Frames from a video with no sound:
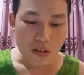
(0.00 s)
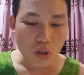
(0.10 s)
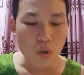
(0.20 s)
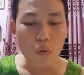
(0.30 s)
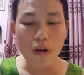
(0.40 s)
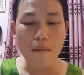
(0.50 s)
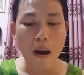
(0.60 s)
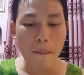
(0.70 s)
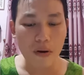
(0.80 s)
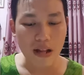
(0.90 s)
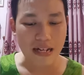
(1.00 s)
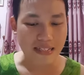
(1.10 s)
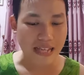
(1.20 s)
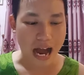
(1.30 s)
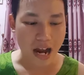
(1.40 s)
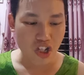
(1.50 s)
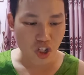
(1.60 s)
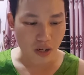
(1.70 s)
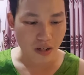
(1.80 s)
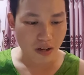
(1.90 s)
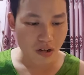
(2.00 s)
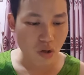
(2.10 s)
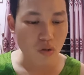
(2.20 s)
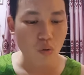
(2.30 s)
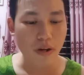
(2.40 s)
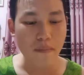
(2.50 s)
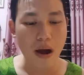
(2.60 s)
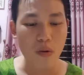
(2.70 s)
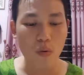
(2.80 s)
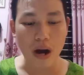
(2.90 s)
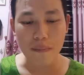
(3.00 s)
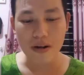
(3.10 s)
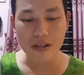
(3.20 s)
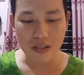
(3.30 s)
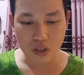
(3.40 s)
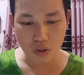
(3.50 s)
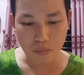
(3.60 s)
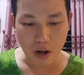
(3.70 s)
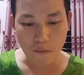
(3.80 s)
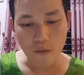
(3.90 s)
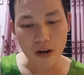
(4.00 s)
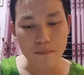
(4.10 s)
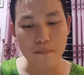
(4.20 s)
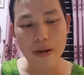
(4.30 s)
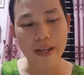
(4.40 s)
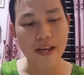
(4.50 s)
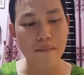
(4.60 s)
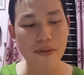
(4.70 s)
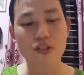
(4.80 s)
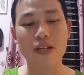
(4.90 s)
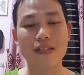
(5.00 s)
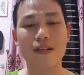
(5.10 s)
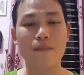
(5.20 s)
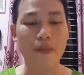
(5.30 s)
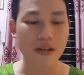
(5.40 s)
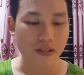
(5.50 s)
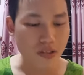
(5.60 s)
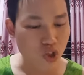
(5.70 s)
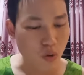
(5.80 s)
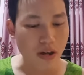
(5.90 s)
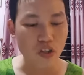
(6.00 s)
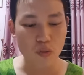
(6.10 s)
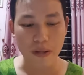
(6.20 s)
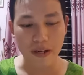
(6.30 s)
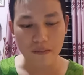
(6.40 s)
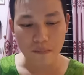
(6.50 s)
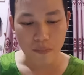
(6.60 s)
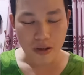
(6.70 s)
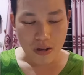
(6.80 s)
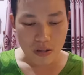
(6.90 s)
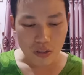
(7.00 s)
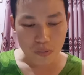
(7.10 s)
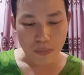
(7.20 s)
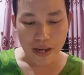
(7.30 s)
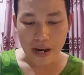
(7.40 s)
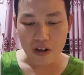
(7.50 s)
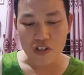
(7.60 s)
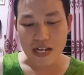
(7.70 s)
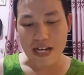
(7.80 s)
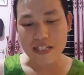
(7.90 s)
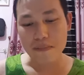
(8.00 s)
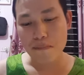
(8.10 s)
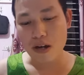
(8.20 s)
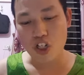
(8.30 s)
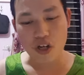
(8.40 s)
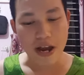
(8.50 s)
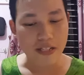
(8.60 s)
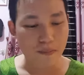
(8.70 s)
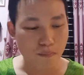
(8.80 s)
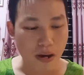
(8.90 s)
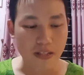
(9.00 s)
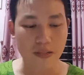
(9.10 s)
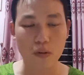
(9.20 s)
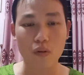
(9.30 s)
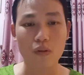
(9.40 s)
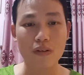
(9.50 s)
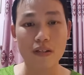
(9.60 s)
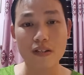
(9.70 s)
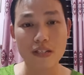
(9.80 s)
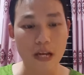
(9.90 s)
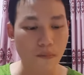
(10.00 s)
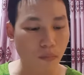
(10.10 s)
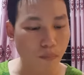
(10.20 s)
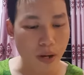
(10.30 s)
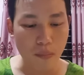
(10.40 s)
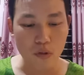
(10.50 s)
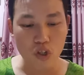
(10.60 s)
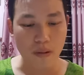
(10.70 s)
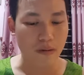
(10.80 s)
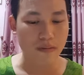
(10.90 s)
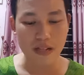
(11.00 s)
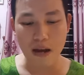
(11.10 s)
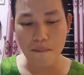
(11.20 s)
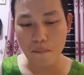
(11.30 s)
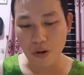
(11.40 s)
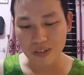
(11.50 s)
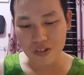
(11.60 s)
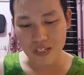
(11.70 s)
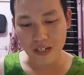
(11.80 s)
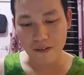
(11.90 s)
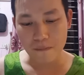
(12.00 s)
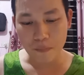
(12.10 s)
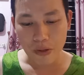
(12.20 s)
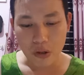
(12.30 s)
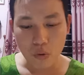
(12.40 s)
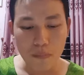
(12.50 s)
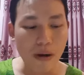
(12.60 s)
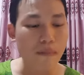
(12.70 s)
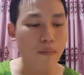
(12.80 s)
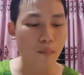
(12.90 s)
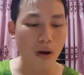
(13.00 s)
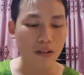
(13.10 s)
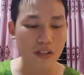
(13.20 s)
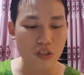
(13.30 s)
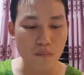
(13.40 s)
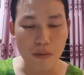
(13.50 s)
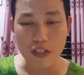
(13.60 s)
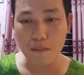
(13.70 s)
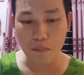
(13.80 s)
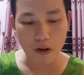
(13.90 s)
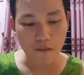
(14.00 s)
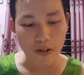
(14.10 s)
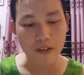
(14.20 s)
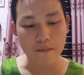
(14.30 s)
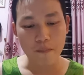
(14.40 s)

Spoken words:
Don't worry about pronunciation. Don't worry about grammar. Don't be afraid of making mistakes. Just try to speak. Speak English as much as possible. Successful people spend time practicing. Remember, practice makes perfect.